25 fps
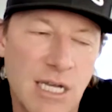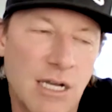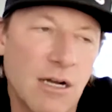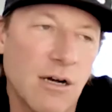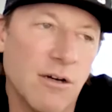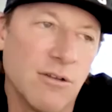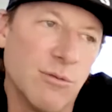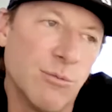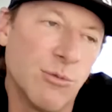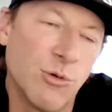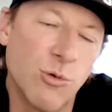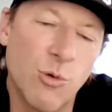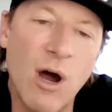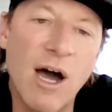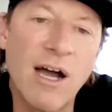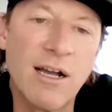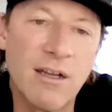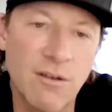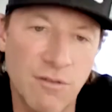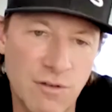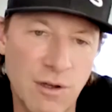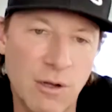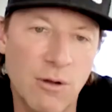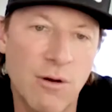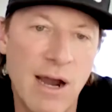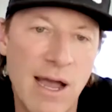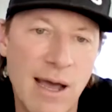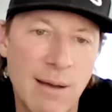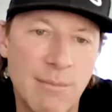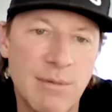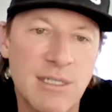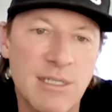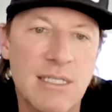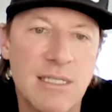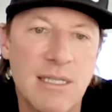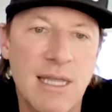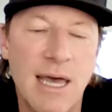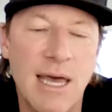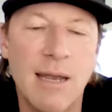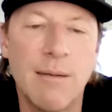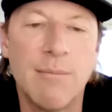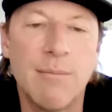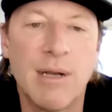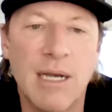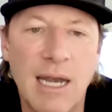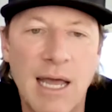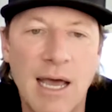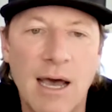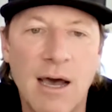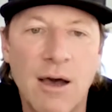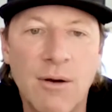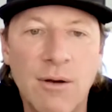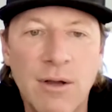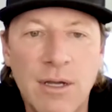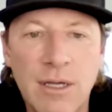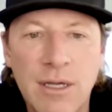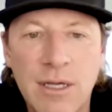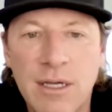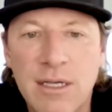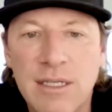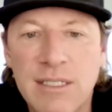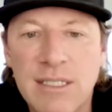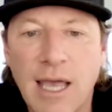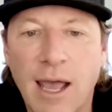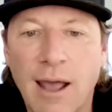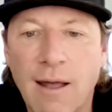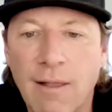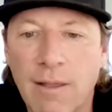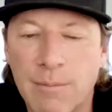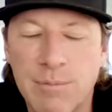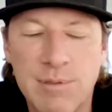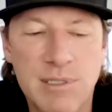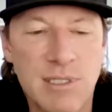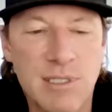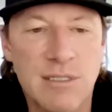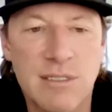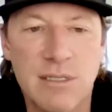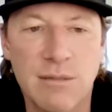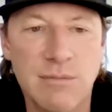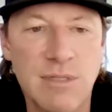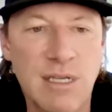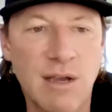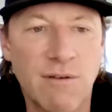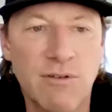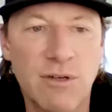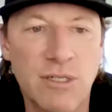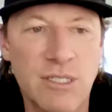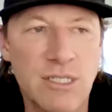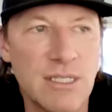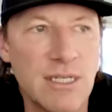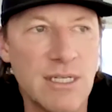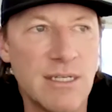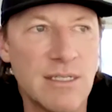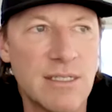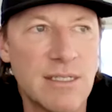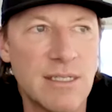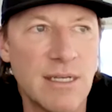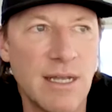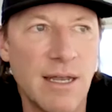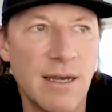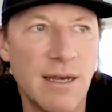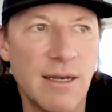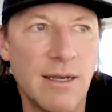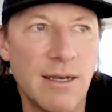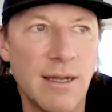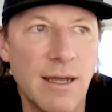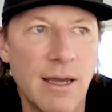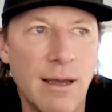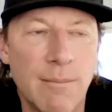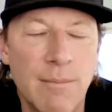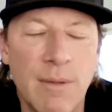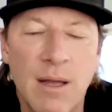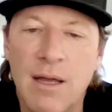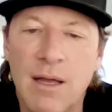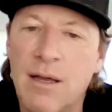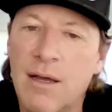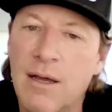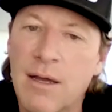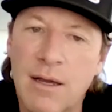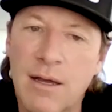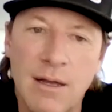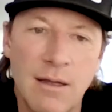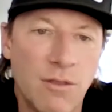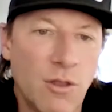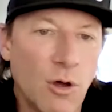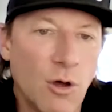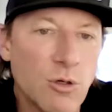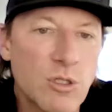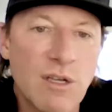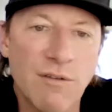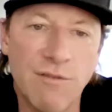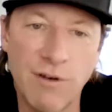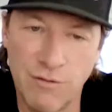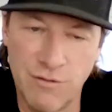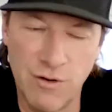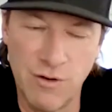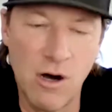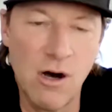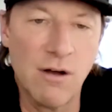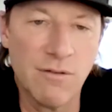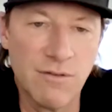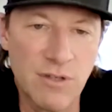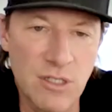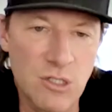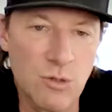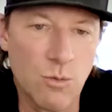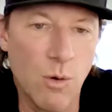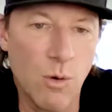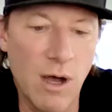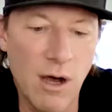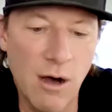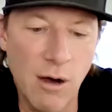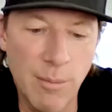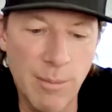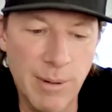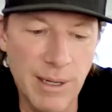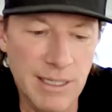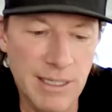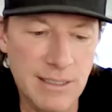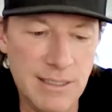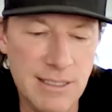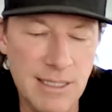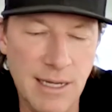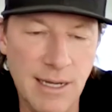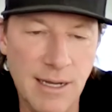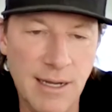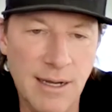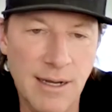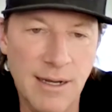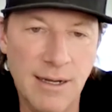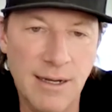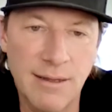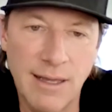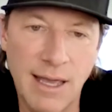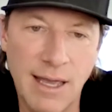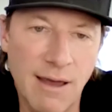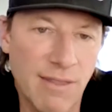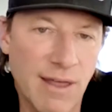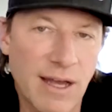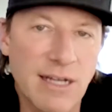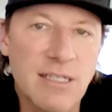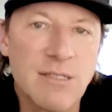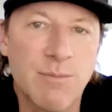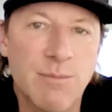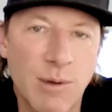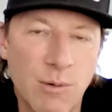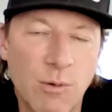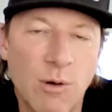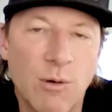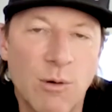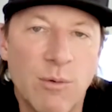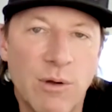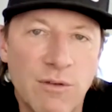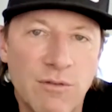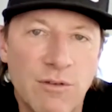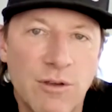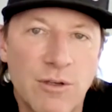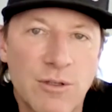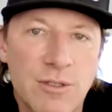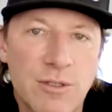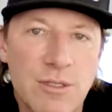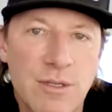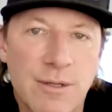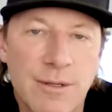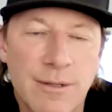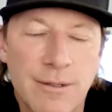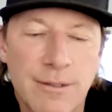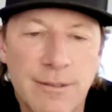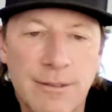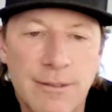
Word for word: He called them the Rockefeller habits then, but now scale up systems ever since, and um, those have evolved as well. But uh, yeah, that's been what we've used.